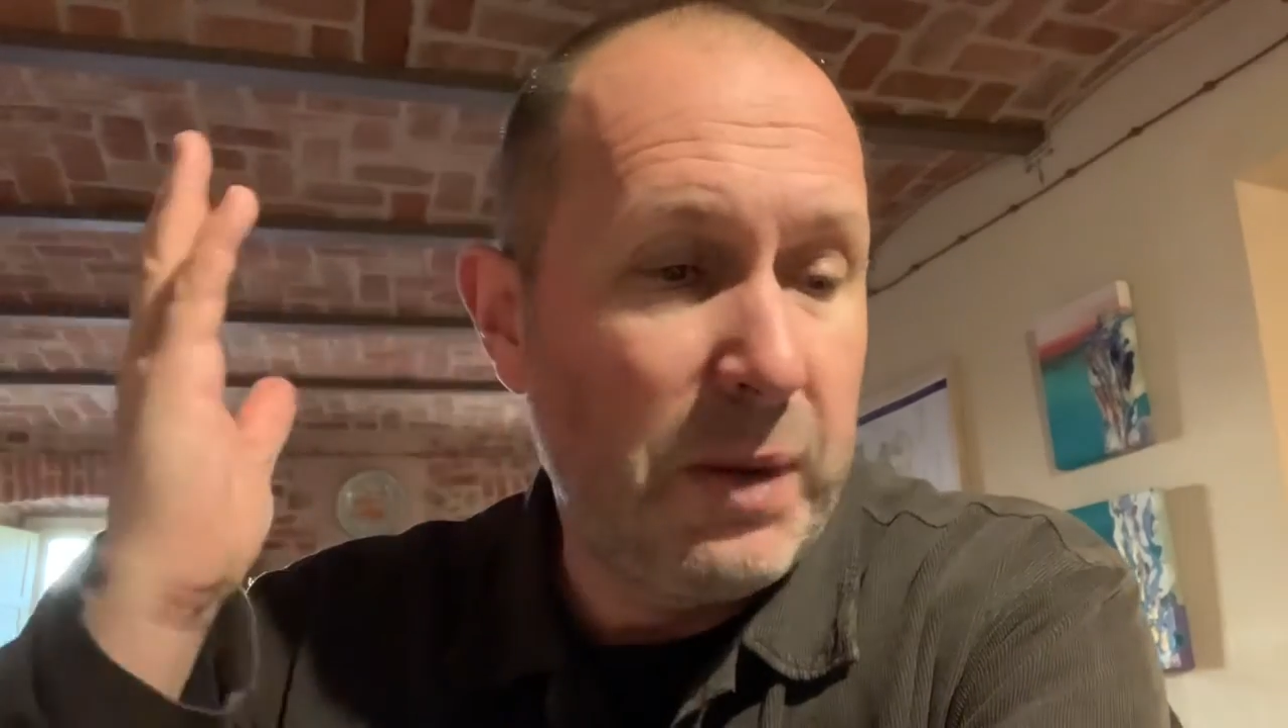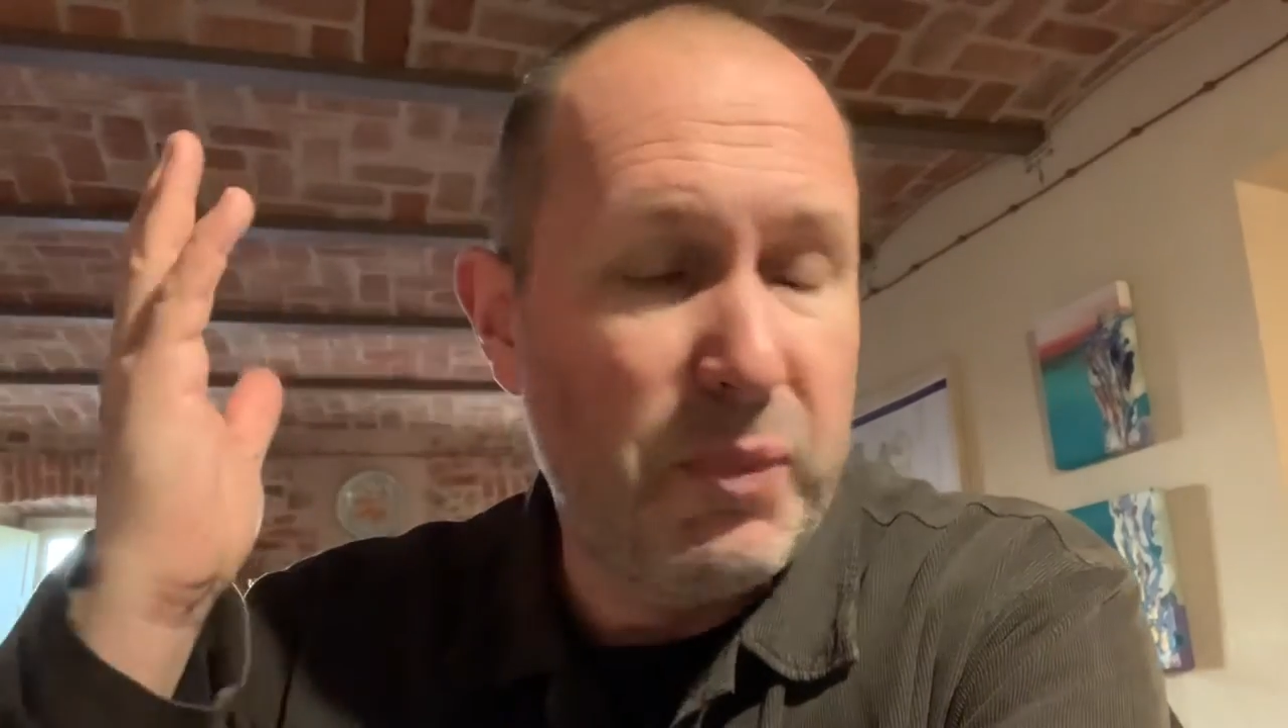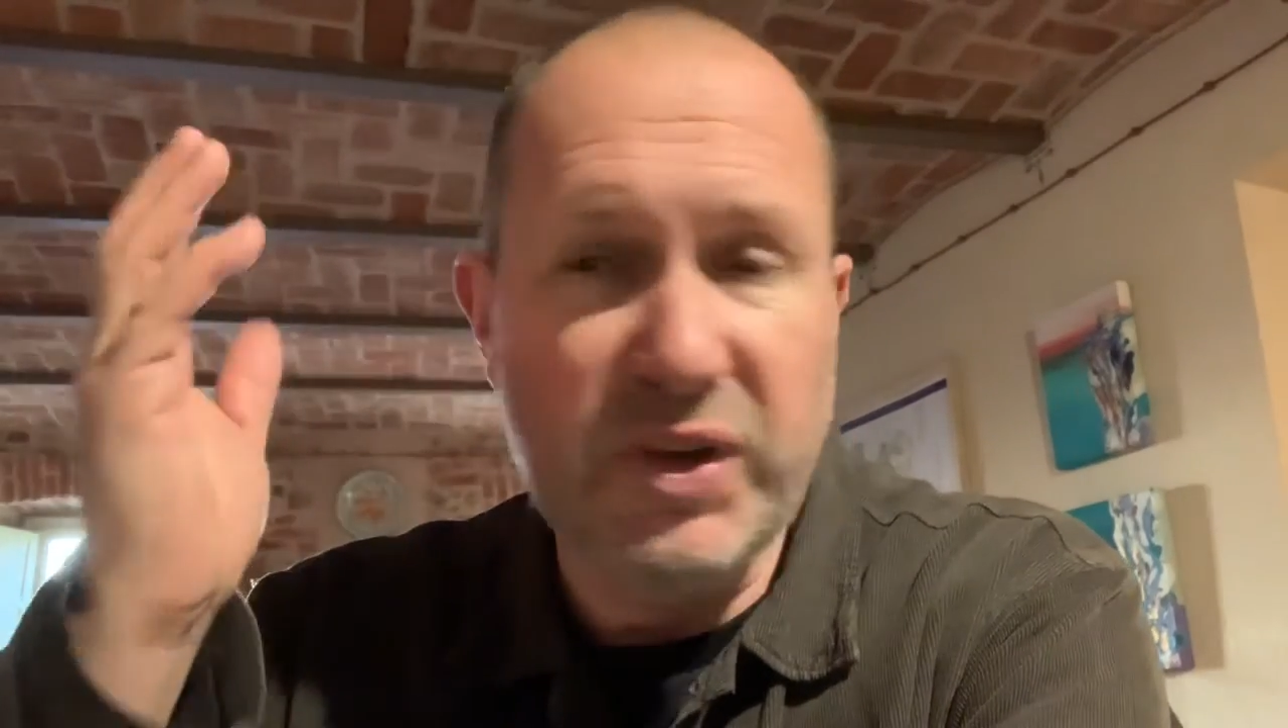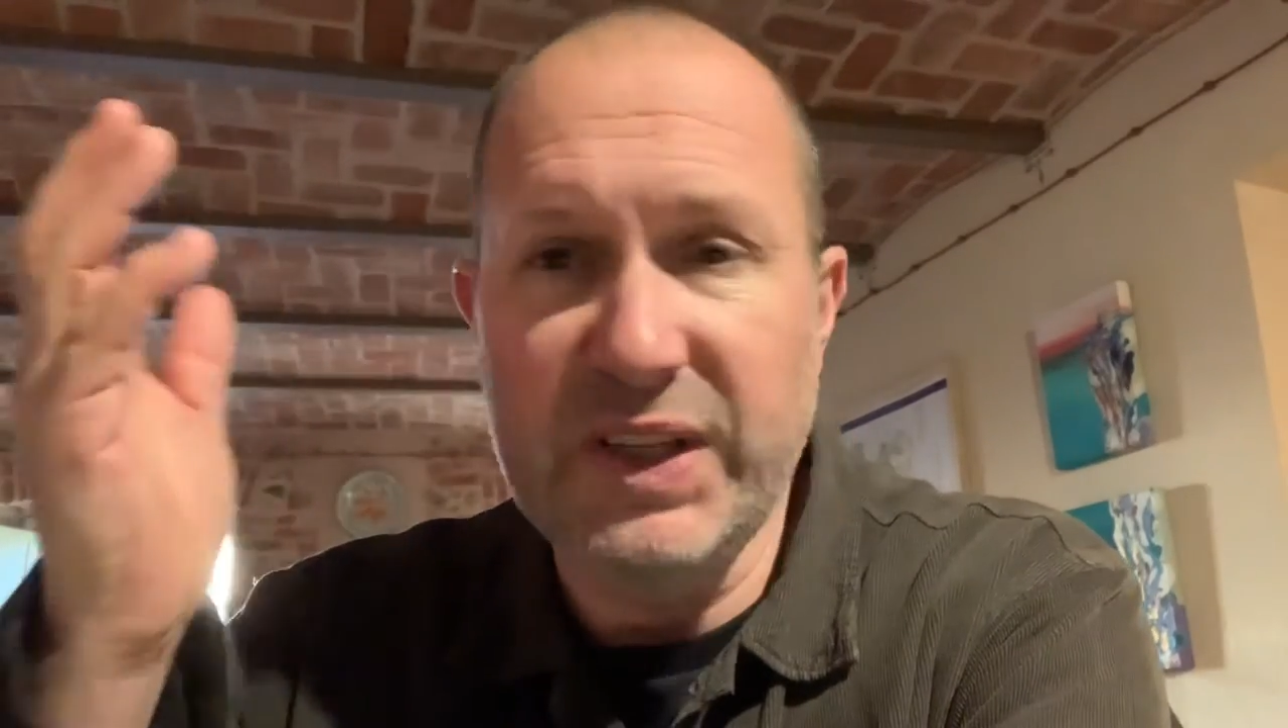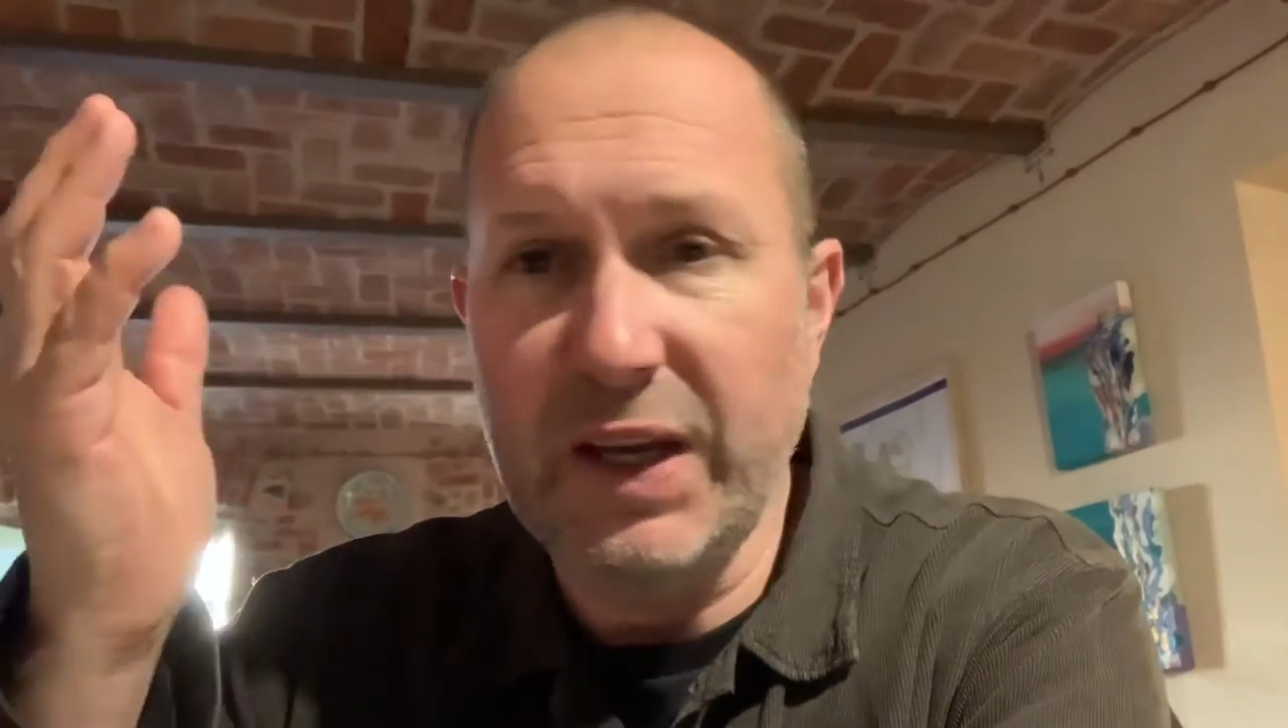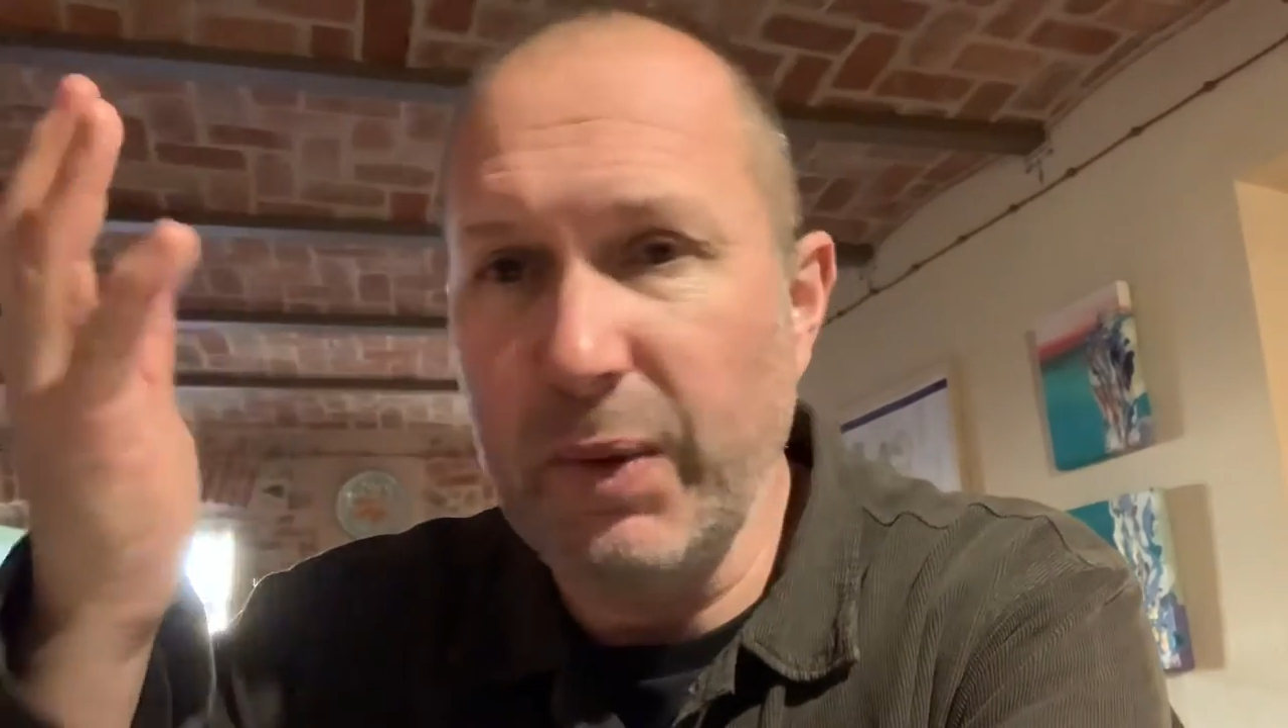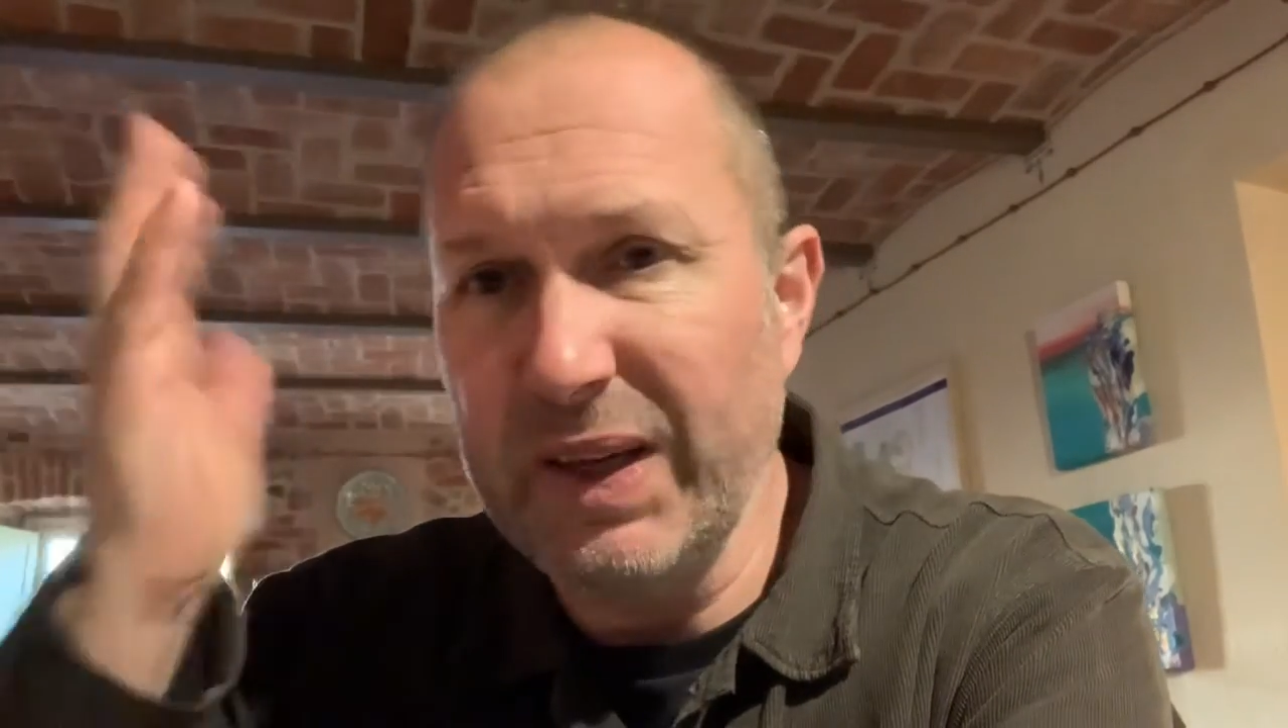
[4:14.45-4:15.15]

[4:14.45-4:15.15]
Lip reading: Prosecco in